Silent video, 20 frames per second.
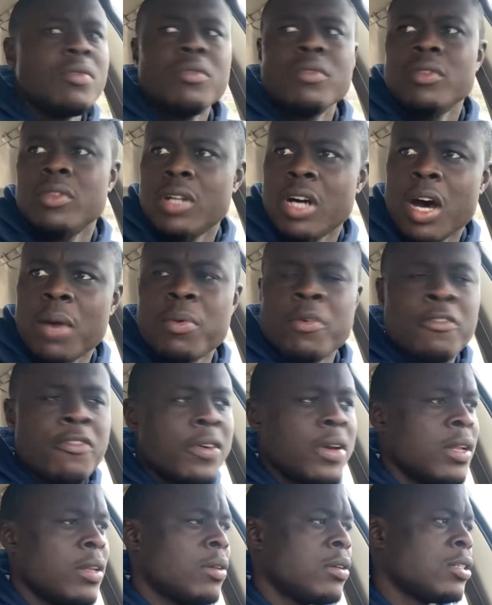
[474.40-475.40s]
Harbor
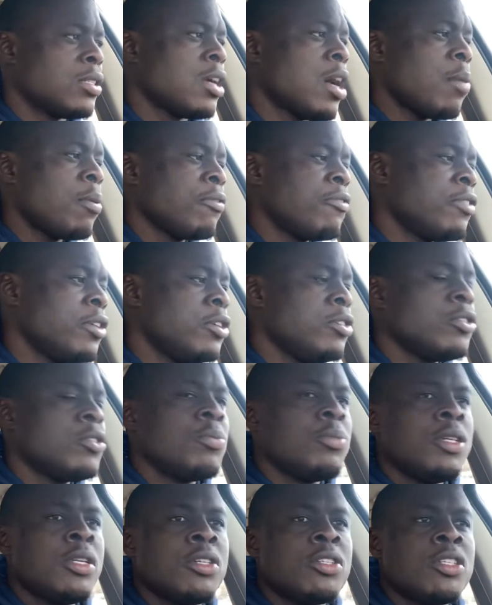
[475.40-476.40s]
Freight, because Harbor Freight used to
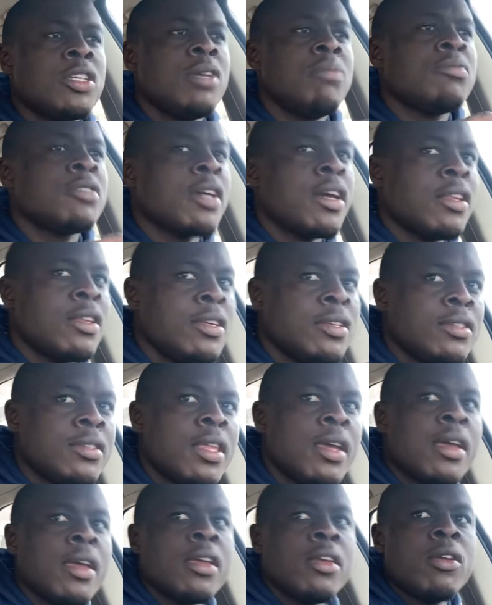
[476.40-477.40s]
be the cheap Chinese
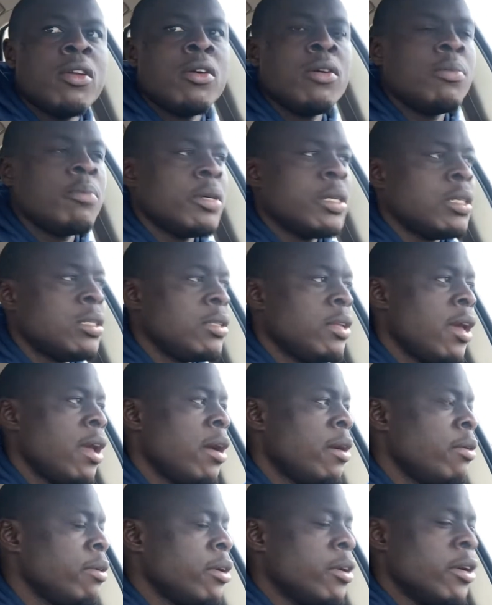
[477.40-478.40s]
thing, but now,